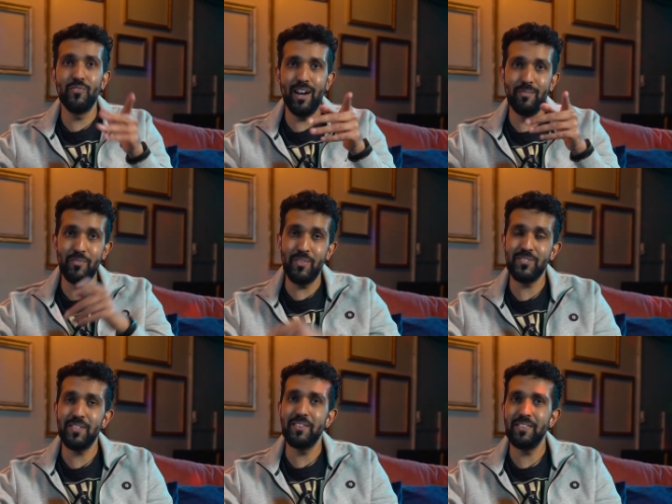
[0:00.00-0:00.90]
or five of
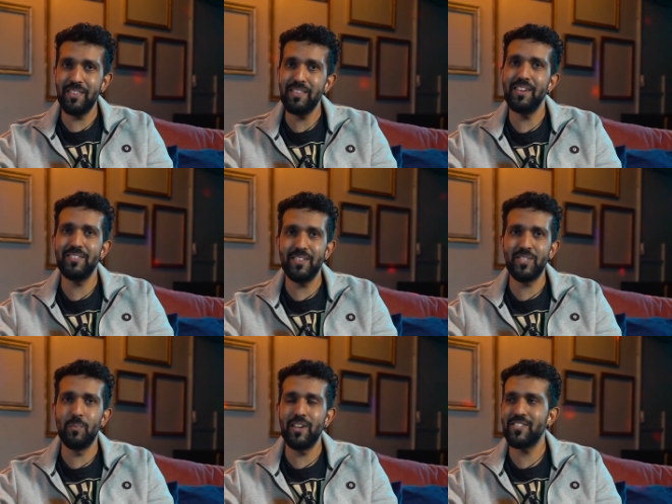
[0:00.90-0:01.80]
us, then that's, that's
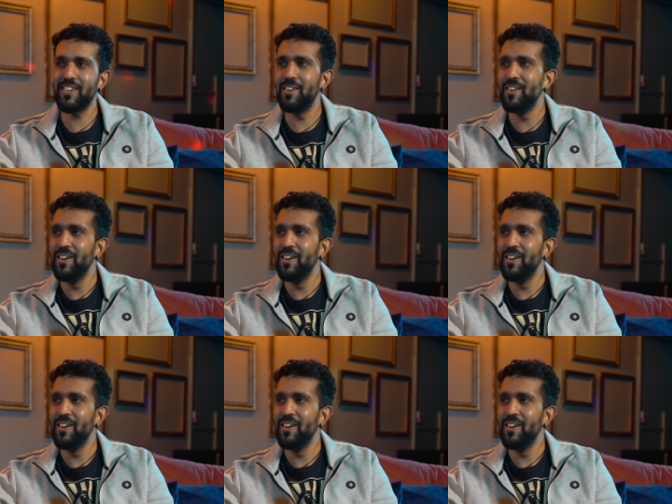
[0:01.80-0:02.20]
the way to go.